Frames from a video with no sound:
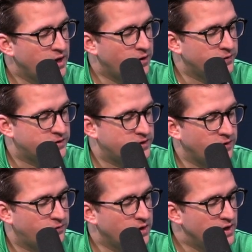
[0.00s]
Inter
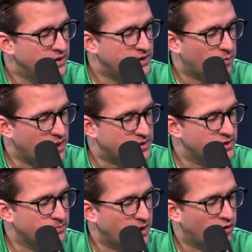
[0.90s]
Chief Dale
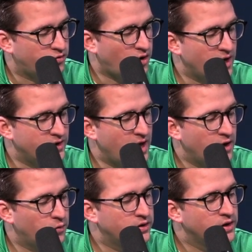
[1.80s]
Plessis, Michael Fry, and
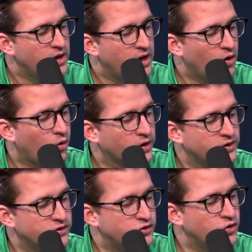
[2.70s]
Edward
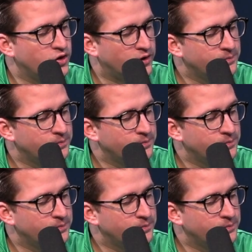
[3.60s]
Organ Jr.